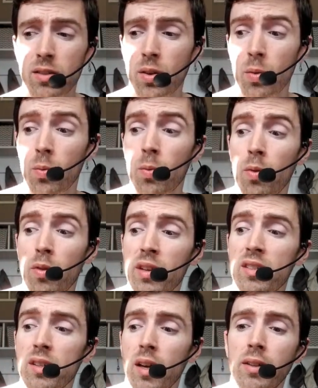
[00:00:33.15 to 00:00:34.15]
So
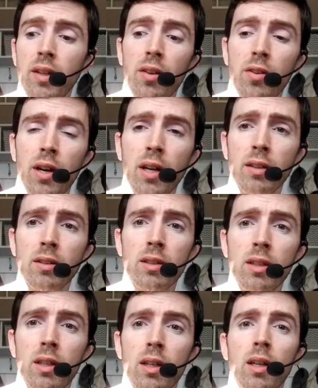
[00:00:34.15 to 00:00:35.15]
this, on the other hand,
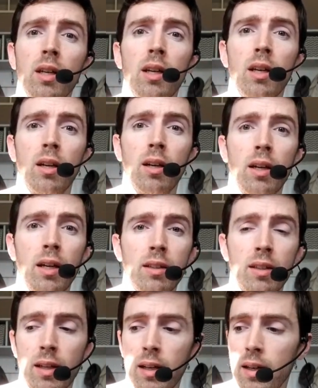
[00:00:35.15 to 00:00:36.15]

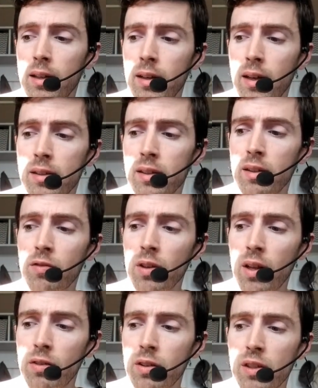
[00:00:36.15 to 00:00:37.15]
it has a different level of